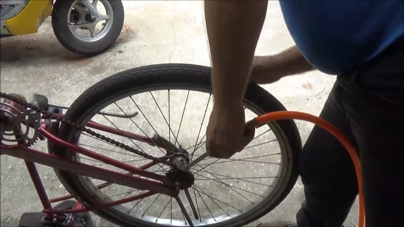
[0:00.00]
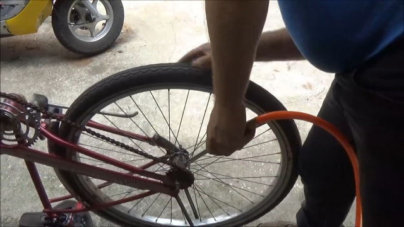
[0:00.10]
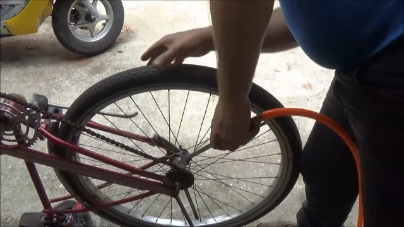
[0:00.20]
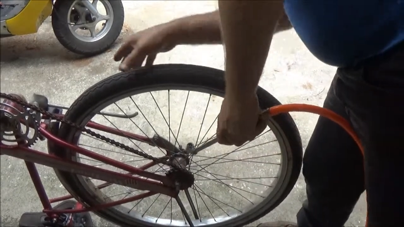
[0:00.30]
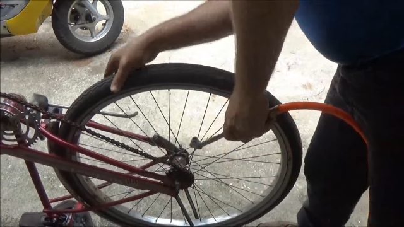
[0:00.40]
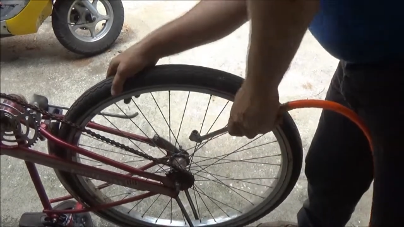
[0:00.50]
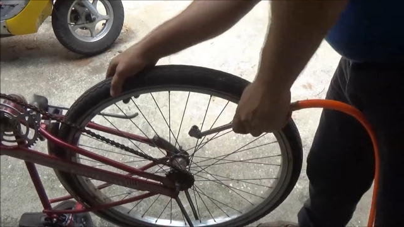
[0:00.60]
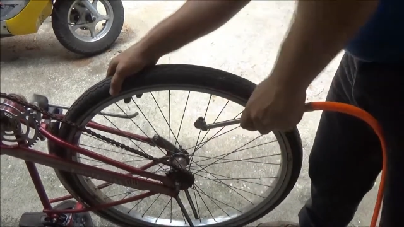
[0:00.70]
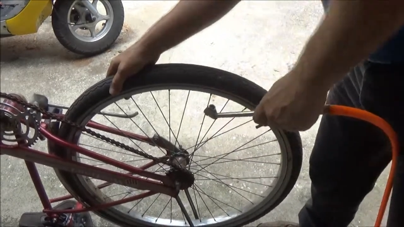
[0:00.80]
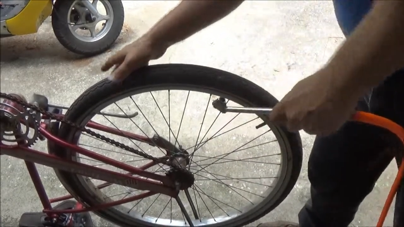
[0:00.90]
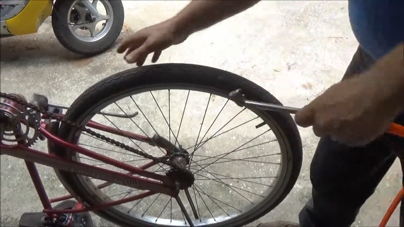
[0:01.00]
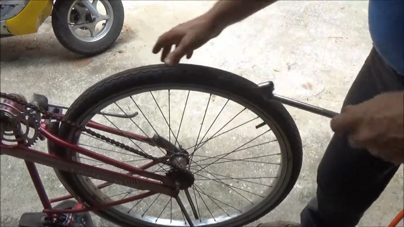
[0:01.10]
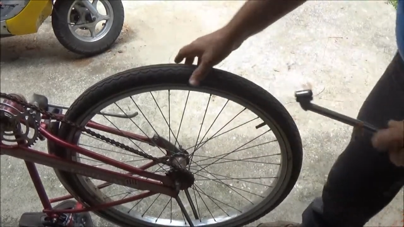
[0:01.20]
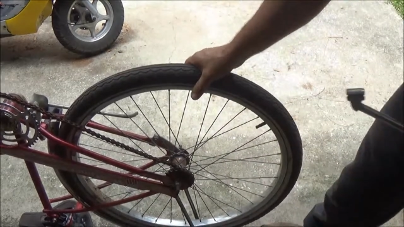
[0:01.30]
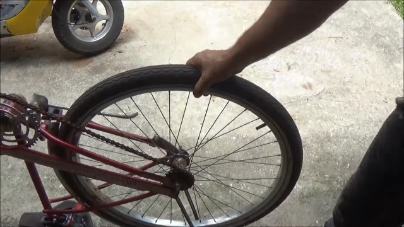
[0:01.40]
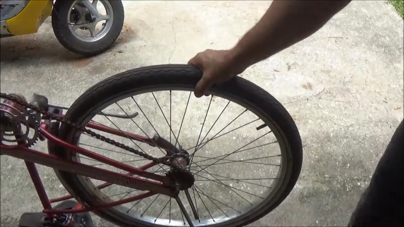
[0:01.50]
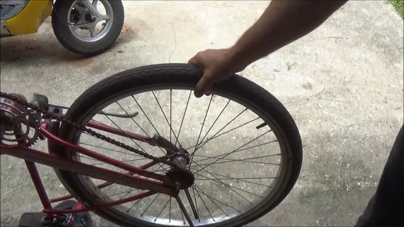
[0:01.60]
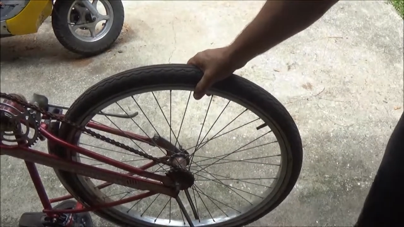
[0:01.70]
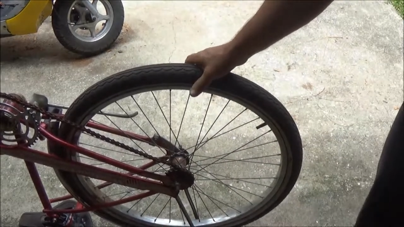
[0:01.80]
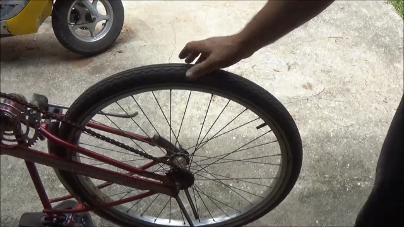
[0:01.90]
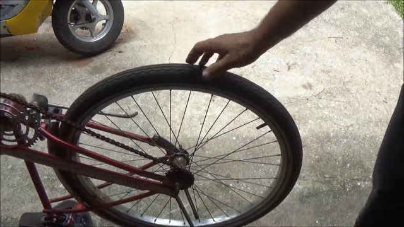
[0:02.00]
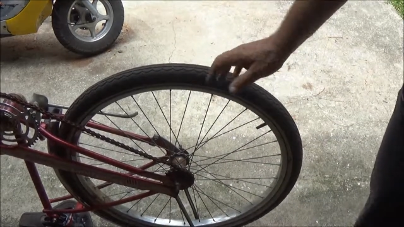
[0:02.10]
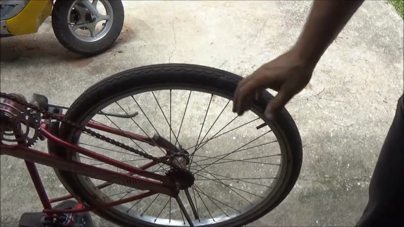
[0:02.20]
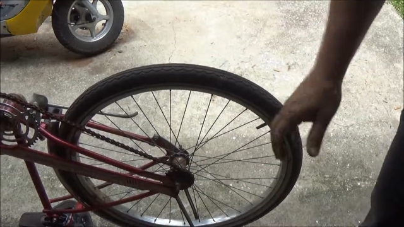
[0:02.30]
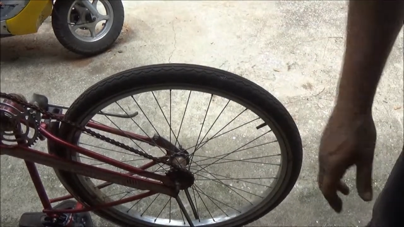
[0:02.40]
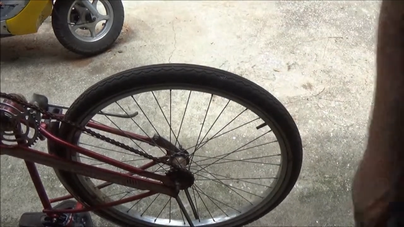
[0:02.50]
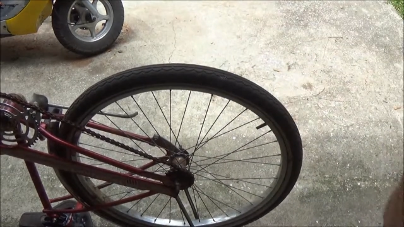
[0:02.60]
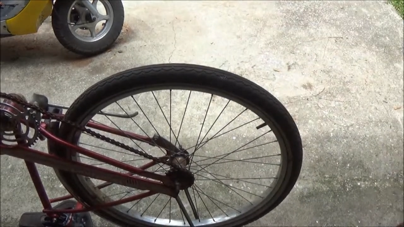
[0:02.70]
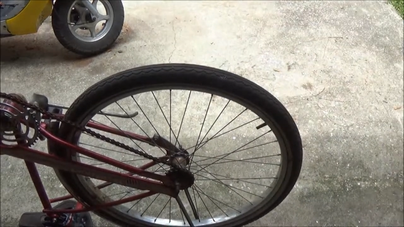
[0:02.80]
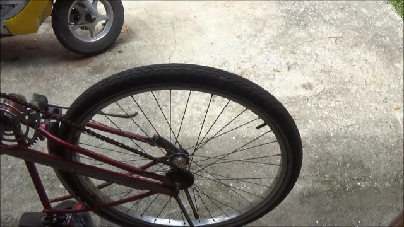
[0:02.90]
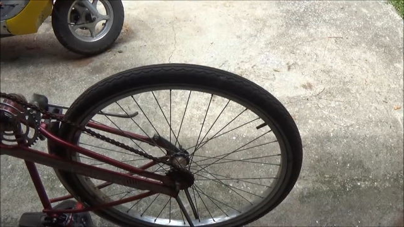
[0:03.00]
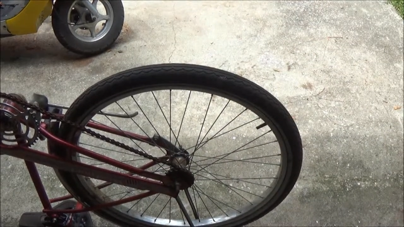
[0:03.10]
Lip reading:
[unreadable: no face in view]